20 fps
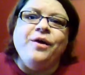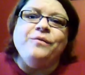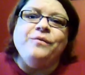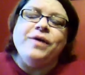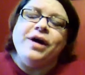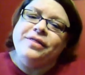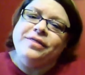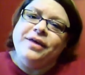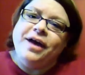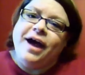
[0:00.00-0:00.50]

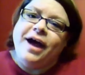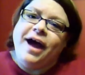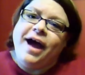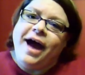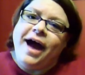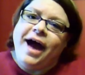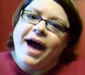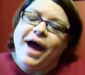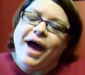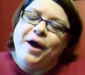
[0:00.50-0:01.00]
Well,
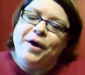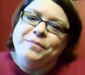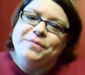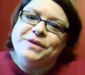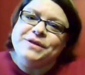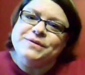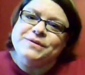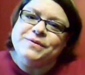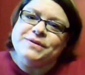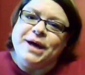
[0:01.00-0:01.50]
I hope
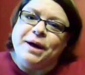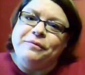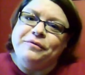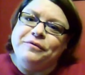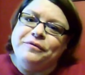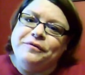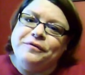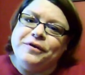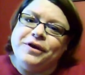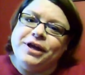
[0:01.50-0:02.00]
this was
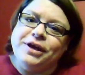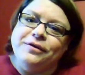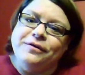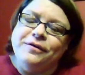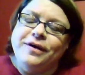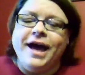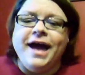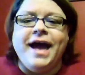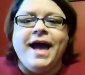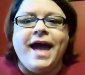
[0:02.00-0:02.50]
helpful for
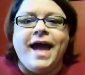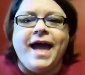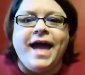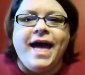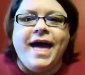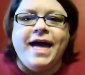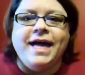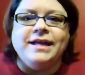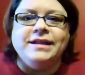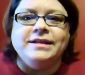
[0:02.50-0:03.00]
you,
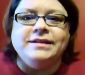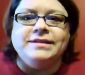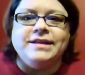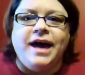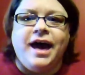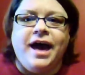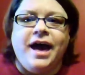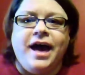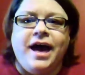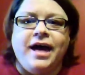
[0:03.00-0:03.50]
and
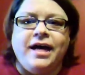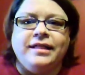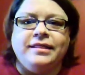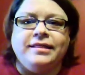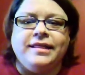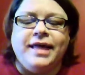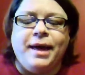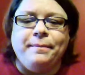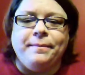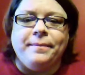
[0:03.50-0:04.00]

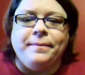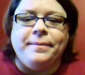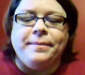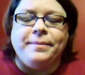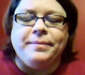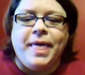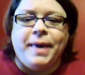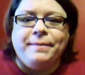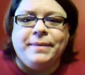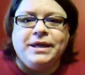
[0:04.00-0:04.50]

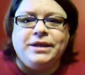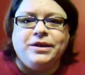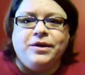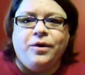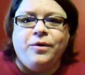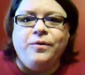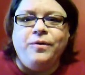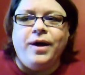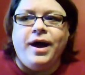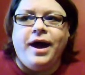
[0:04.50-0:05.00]
let me
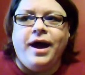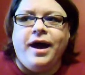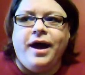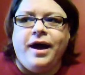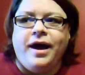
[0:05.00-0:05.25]
know.